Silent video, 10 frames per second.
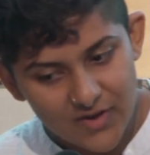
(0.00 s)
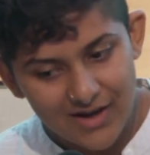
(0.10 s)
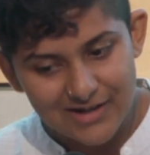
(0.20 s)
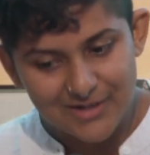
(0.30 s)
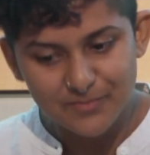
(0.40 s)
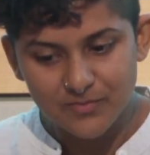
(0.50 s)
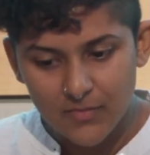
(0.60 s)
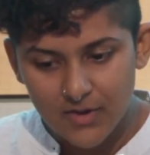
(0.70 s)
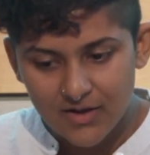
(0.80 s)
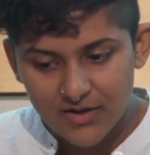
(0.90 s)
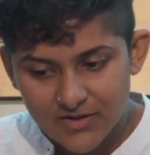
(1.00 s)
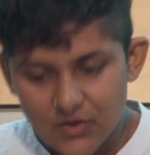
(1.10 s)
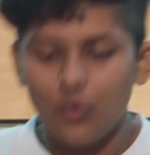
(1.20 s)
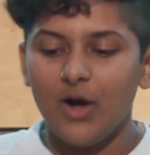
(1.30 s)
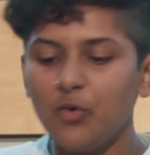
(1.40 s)

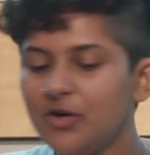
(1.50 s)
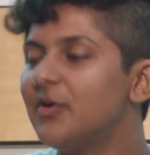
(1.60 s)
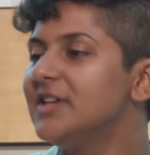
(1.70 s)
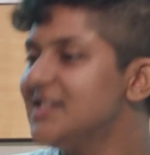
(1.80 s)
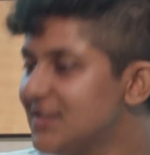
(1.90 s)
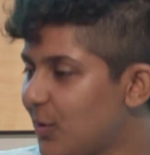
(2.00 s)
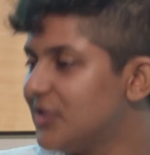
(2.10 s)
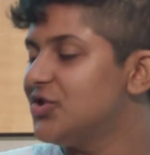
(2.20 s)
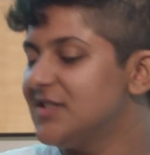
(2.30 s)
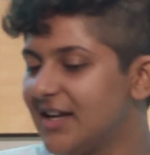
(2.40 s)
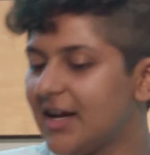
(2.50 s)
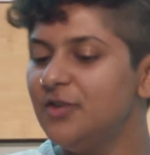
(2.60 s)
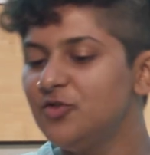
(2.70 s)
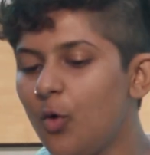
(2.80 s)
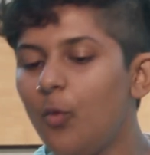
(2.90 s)
So I want to raise these questions, and I kind
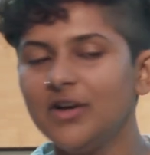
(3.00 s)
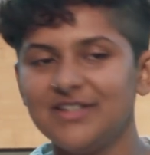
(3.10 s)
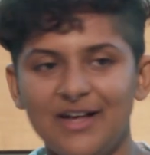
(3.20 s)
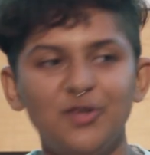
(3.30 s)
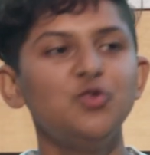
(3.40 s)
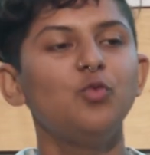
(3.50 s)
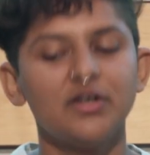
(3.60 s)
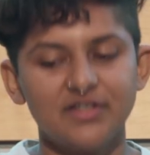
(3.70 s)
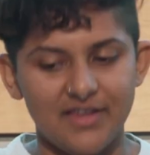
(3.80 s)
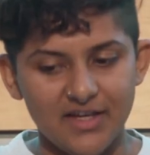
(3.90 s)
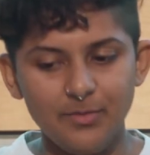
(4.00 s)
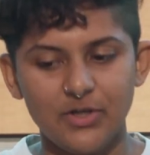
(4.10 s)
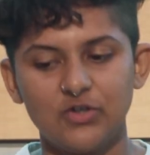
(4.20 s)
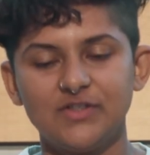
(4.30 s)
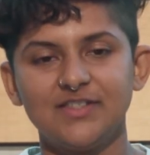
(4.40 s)
of don't want to tell you what to think,
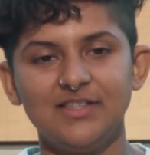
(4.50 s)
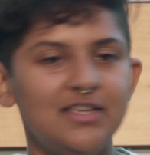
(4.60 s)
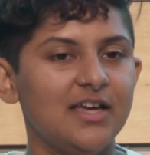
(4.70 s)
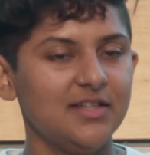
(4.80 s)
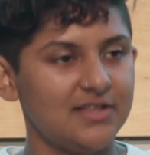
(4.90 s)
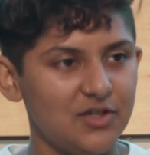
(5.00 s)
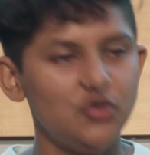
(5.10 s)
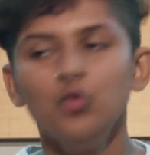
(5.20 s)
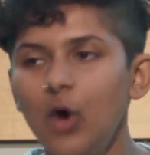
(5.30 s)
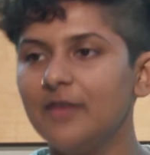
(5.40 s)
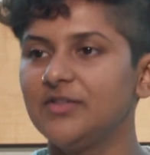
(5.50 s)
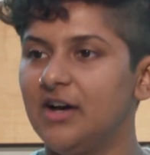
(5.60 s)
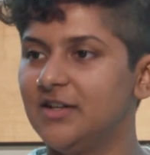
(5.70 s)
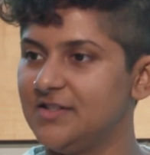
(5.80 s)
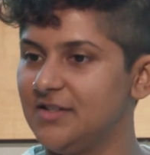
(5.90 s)
because in end, I think you have to
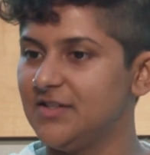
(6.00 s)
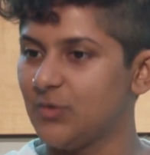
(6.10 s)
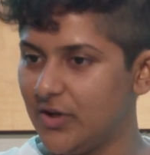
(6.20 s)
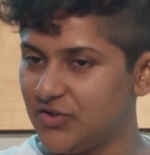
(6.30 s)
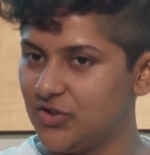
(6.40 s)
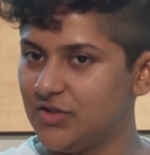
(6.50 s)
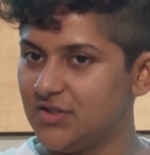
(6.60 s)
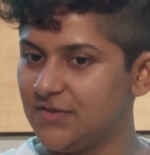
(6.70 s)
answer these questions